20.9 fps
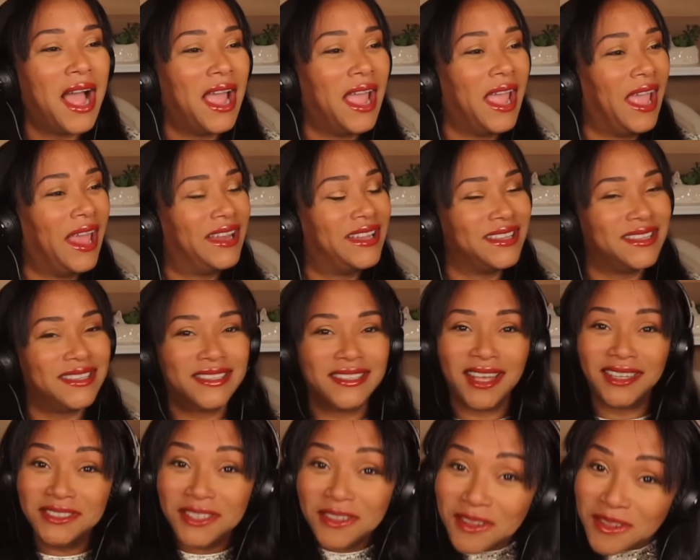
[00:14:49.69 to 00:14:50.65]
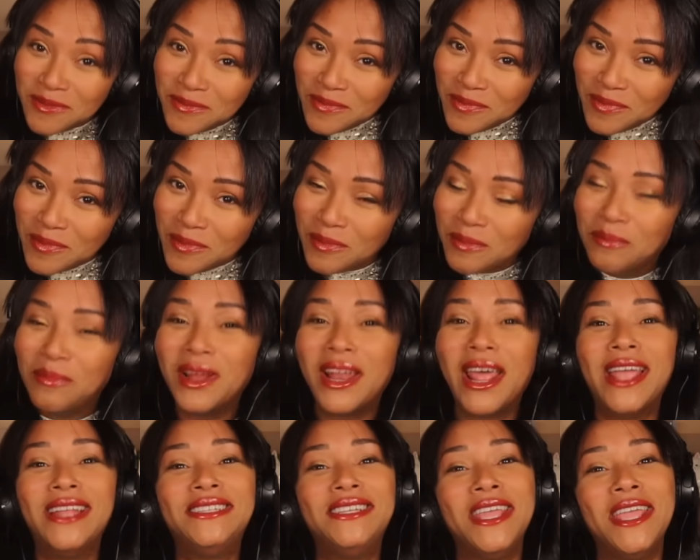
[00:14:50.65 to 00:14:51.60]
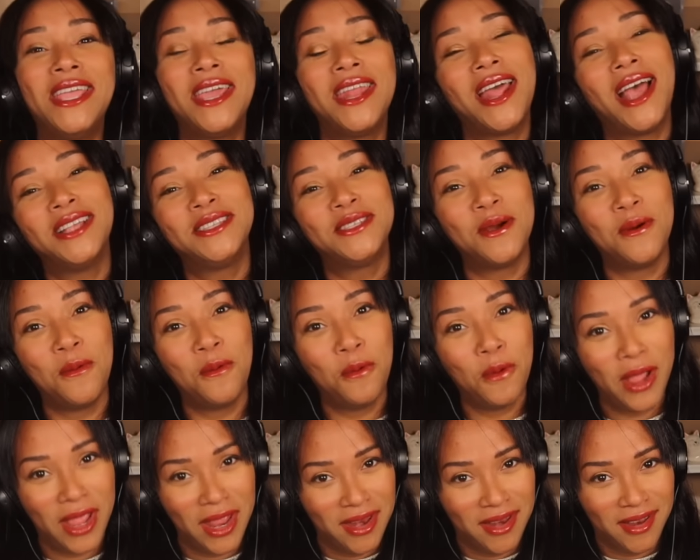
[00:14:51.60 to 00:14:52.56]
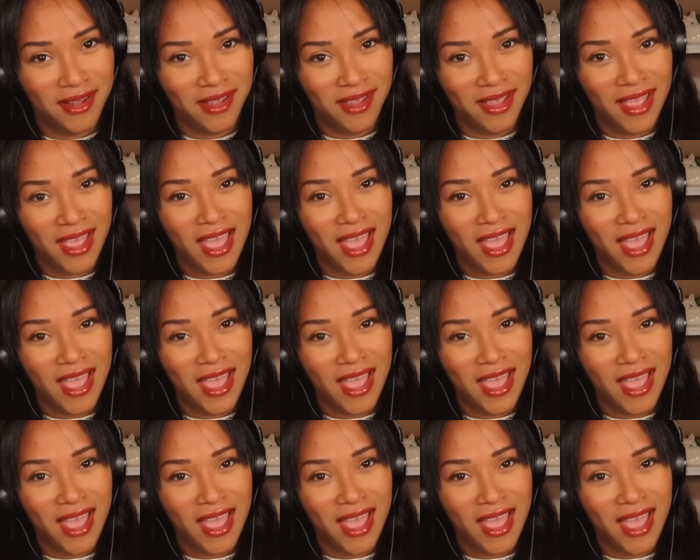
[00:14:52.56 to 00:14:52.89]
It is subtle, but I take it as a win